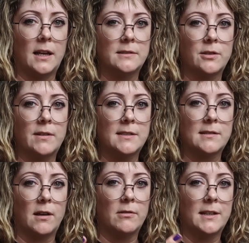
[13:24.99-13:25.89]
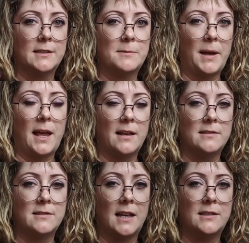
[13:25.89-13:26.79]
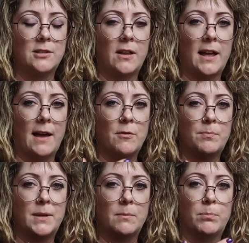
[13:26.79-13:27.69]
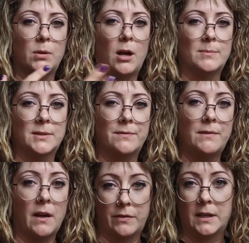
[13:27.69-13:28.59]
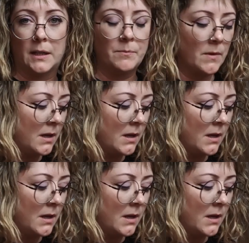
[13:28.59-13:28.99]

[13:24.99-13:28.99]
And so they slowly expand until I have big blobs of nothing.